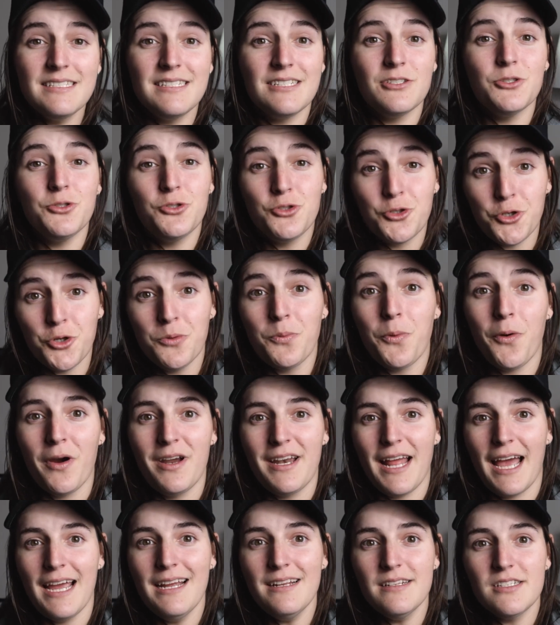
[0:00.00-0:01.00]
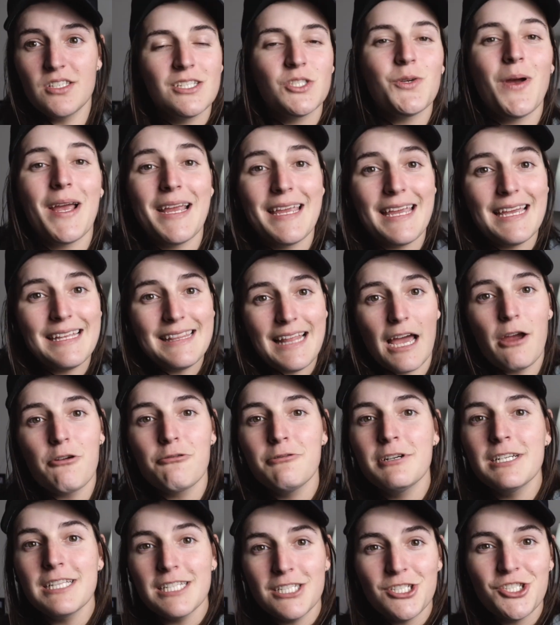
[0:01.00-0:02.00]
to 2.8 so I can get that
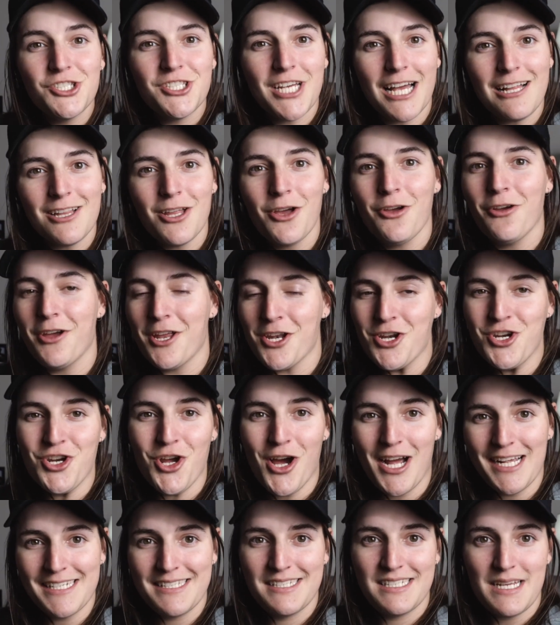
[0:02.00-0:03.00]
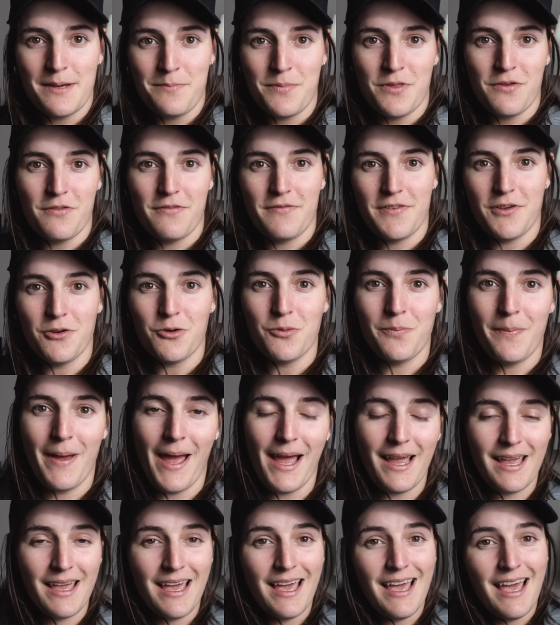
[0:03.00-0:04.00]
really shallow and nice depth of field
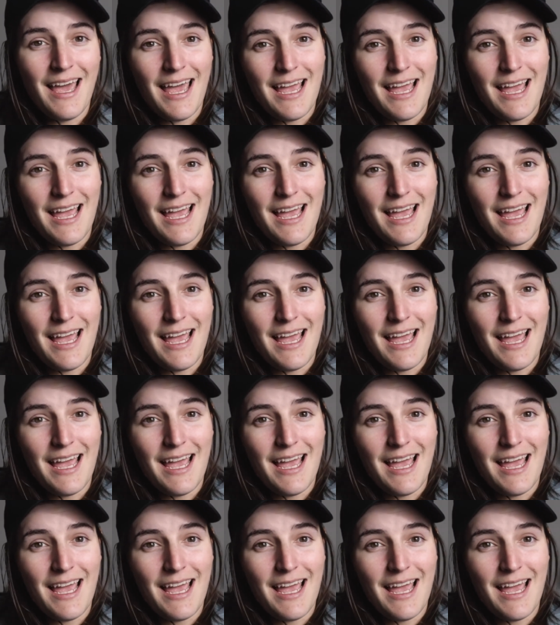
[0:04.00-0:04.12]
back,